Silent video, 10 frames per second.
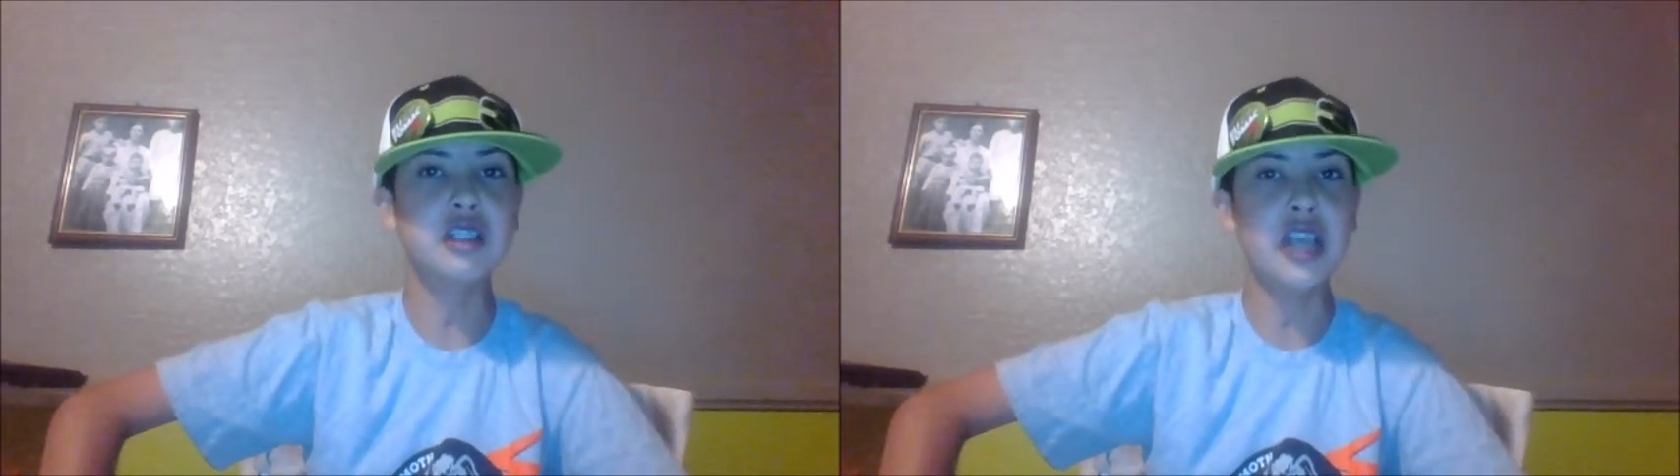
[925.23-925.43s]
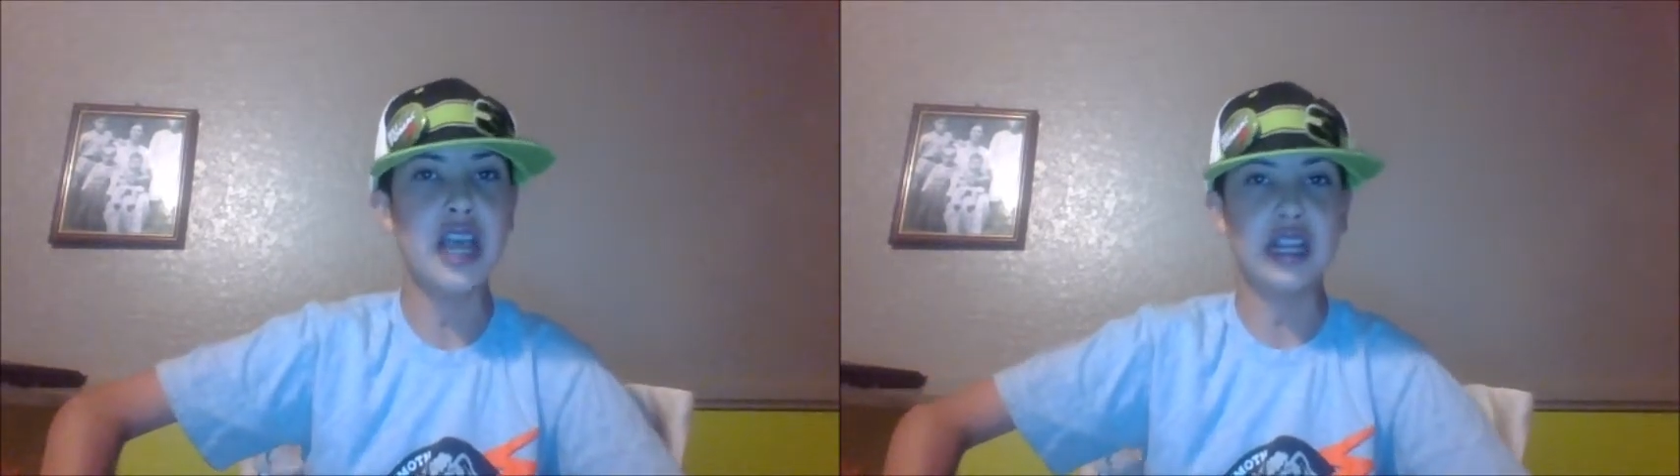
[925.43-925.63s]

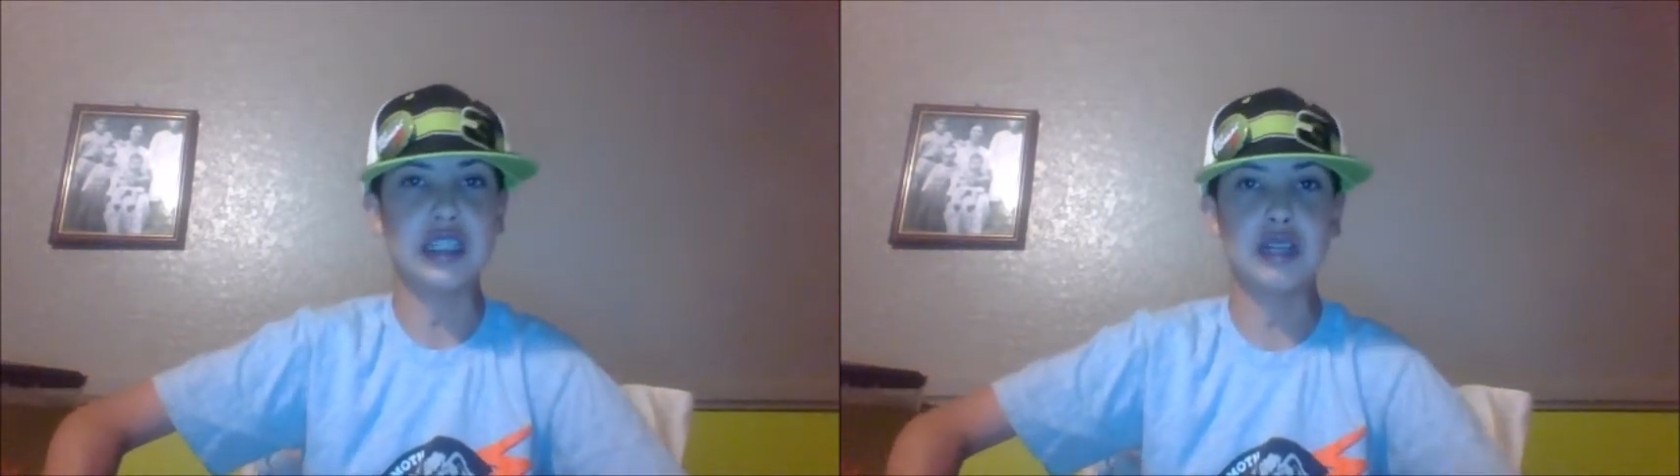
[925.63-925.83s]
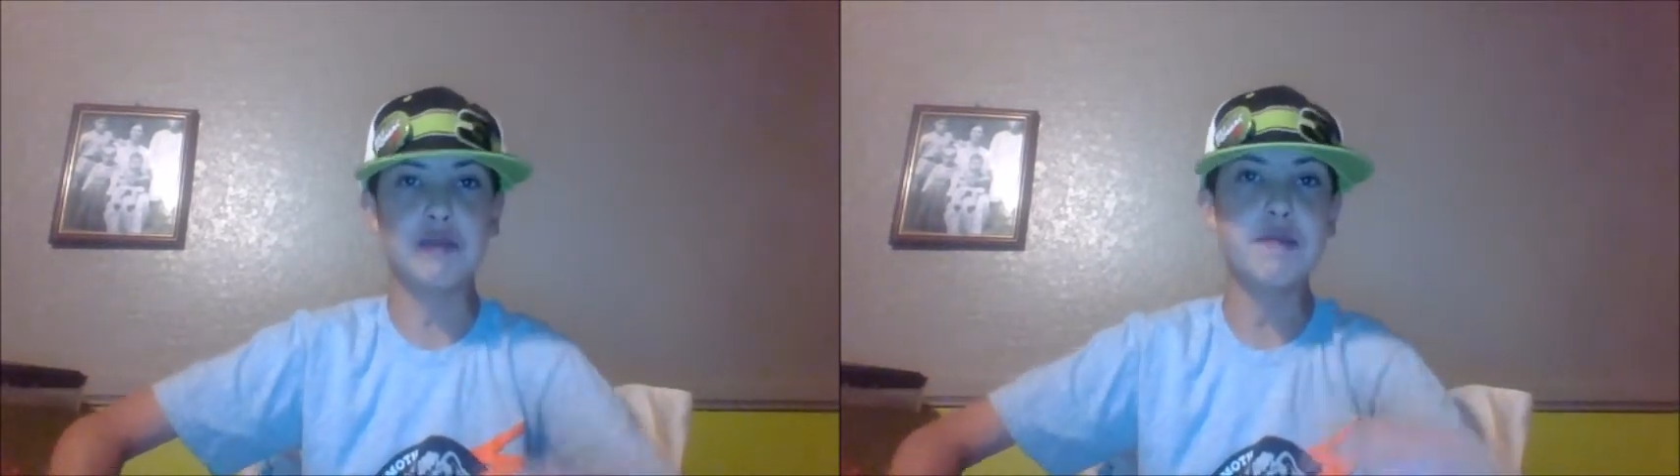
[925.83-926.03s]
and it's
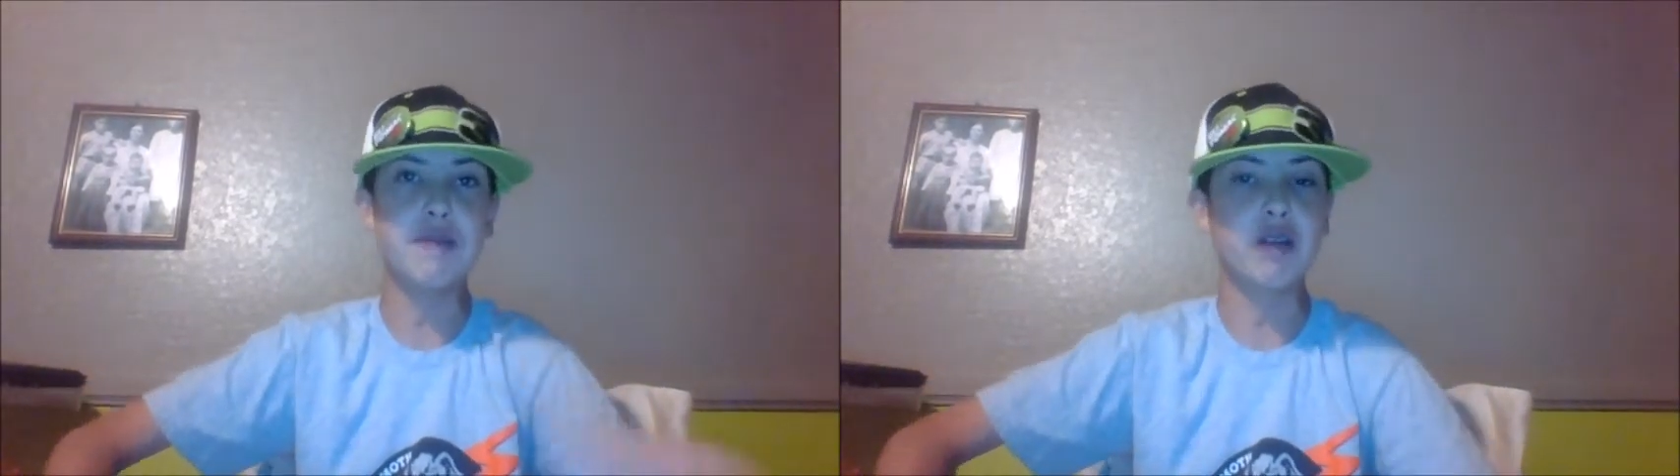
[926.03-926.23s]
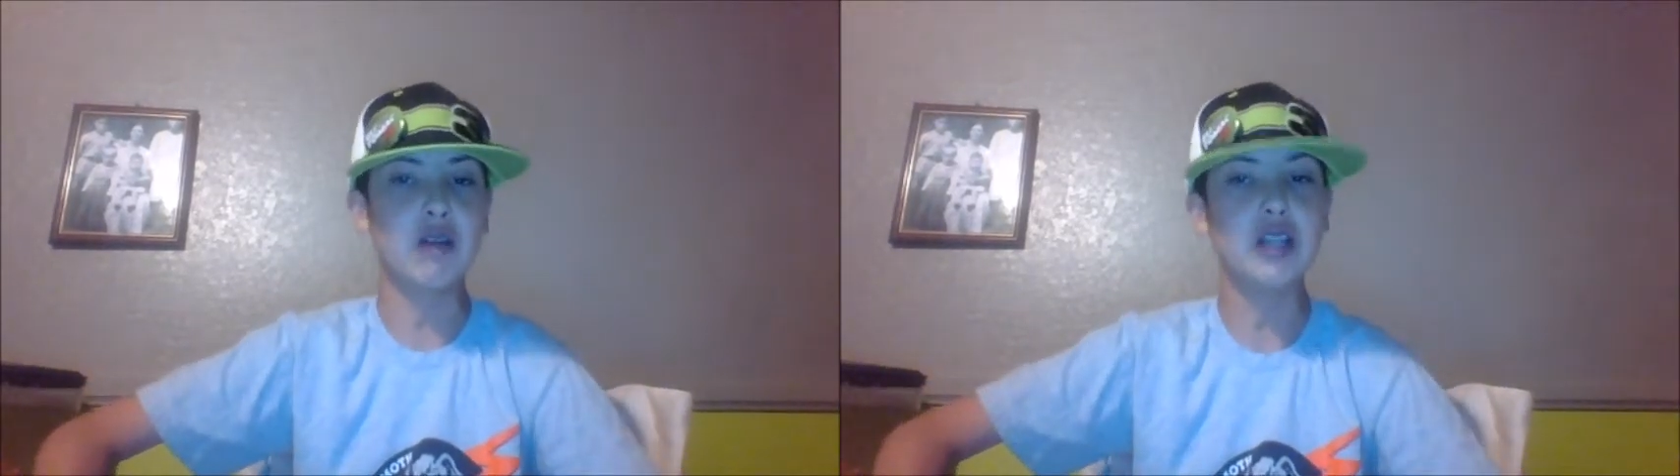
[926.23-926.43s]
going to be a
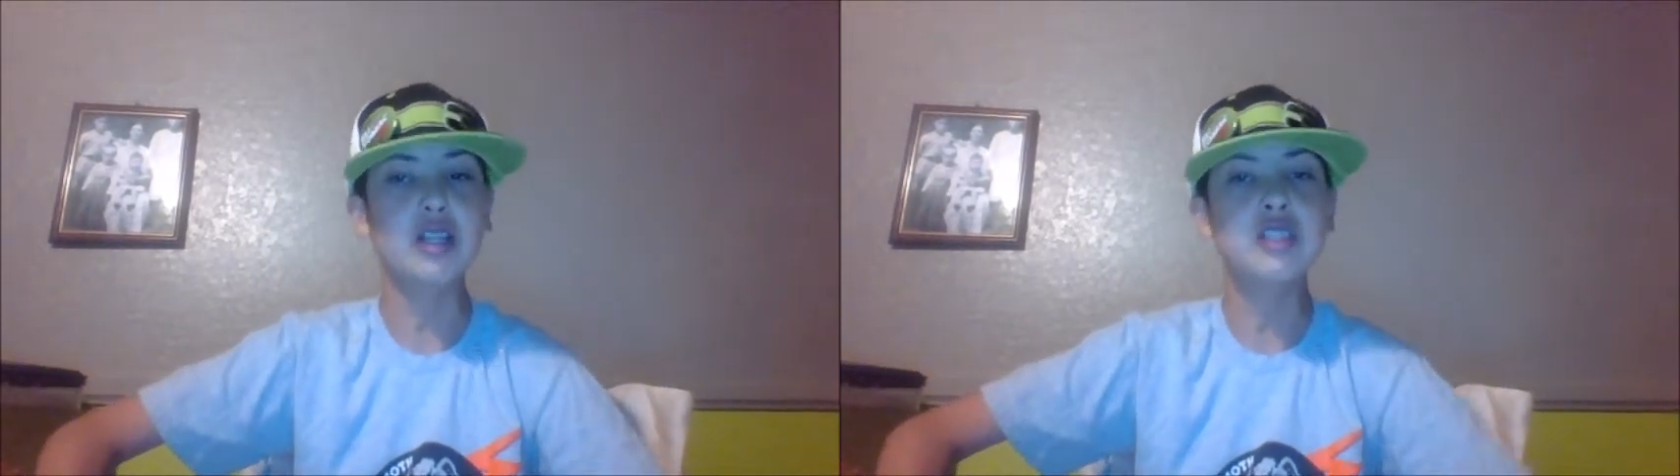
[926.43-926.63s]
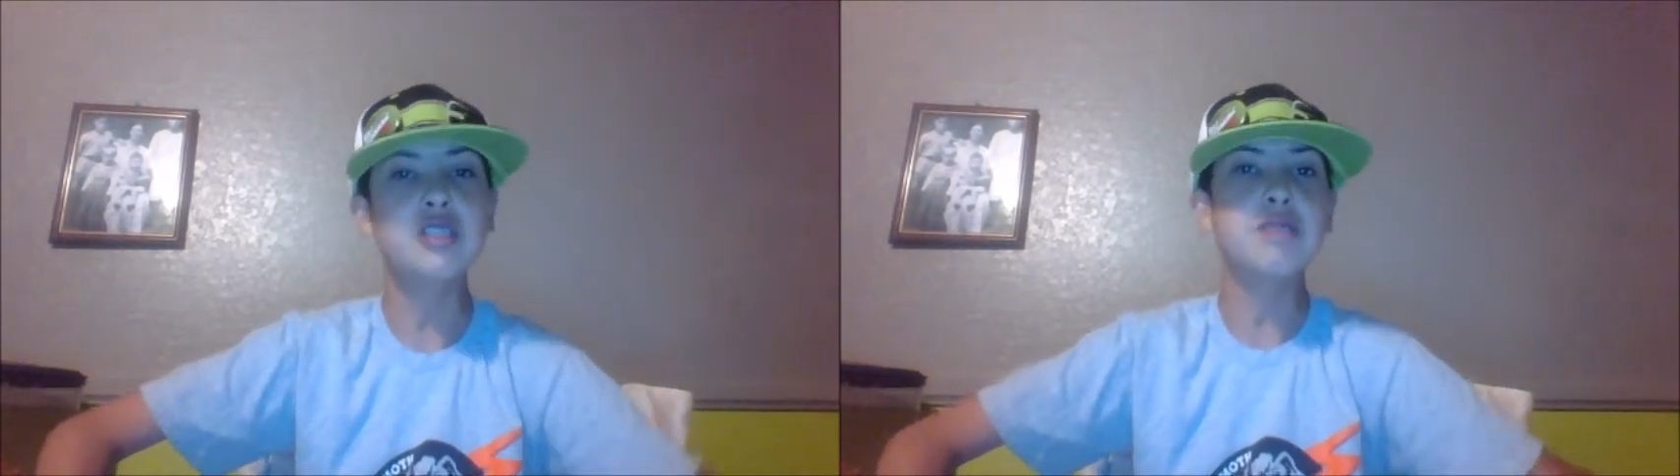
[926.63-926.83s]
big one.
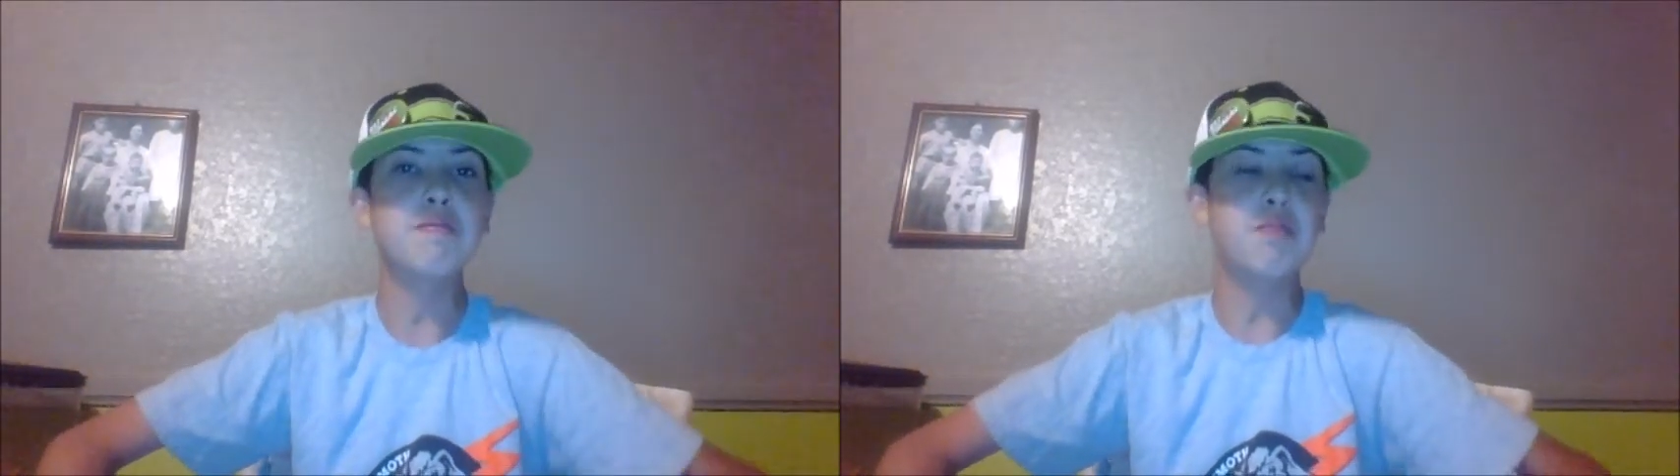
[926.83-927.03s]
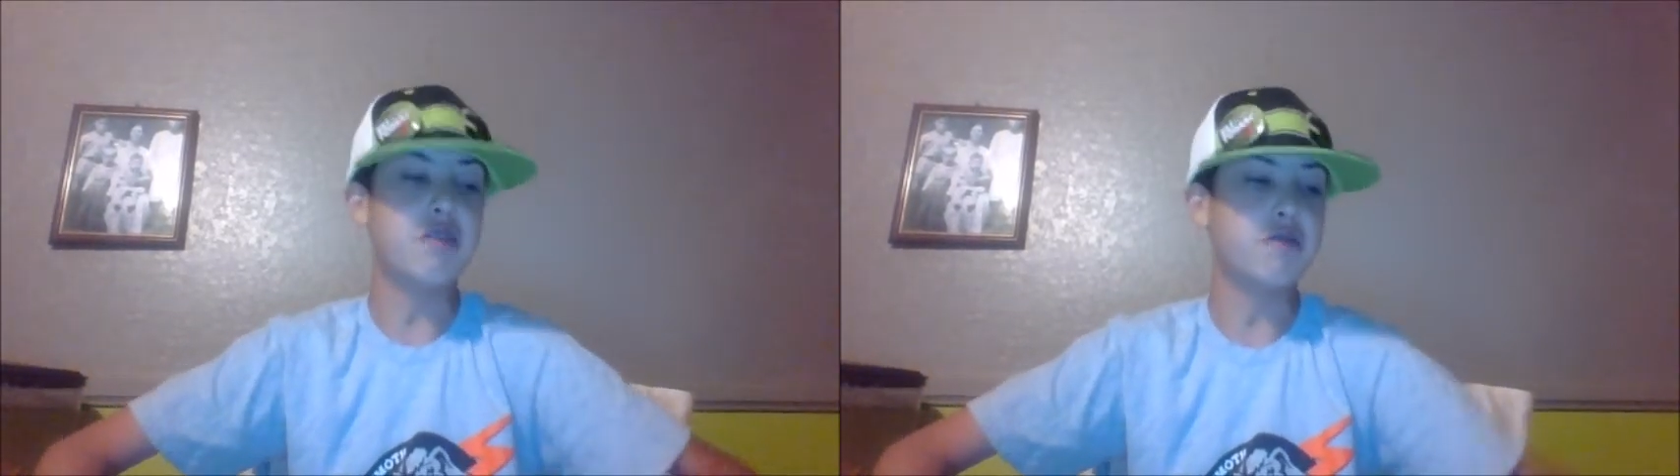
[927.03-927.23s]

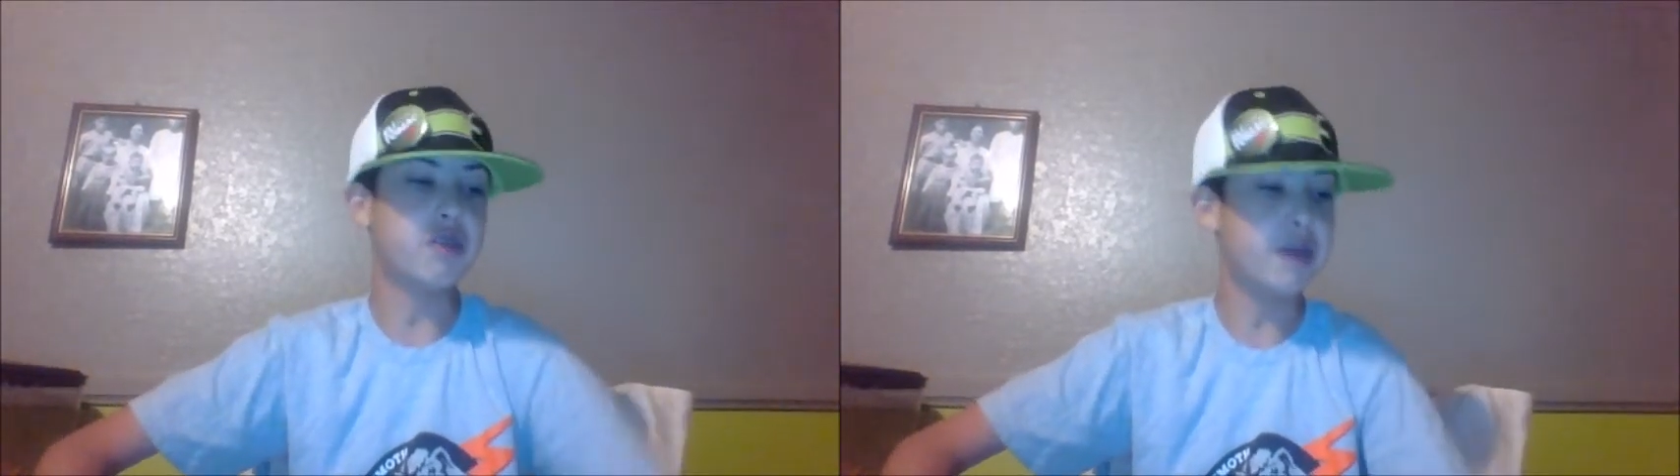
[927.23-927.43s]
But we're